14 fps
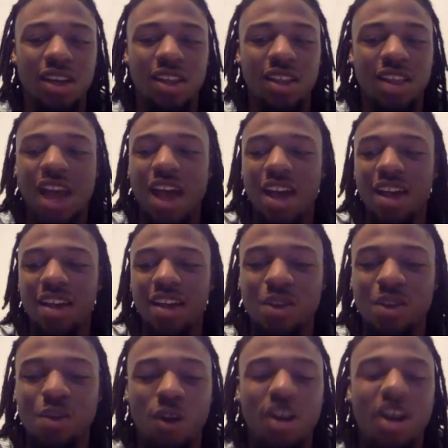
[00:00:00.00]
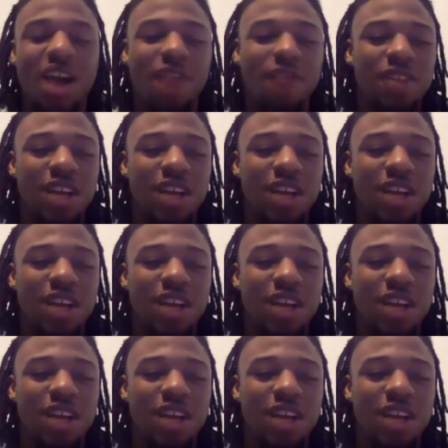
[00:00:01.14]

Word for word: that work I've